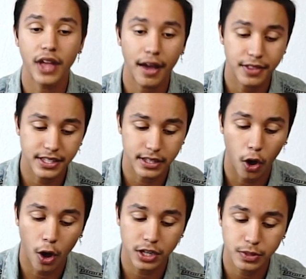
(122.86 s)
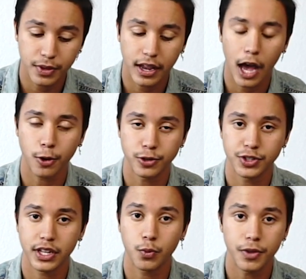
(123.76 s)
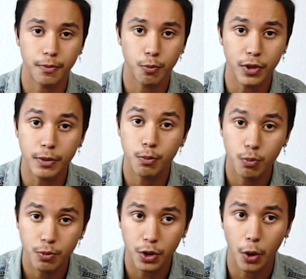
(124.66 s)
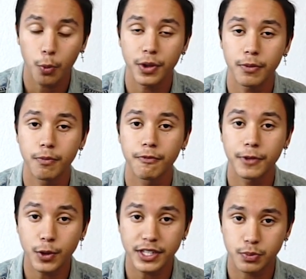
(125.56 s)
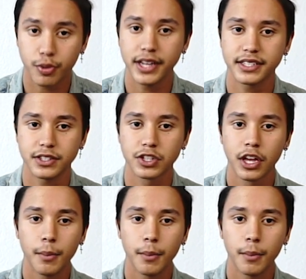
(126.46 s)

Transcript: have these awesome encounters and we feel His presence.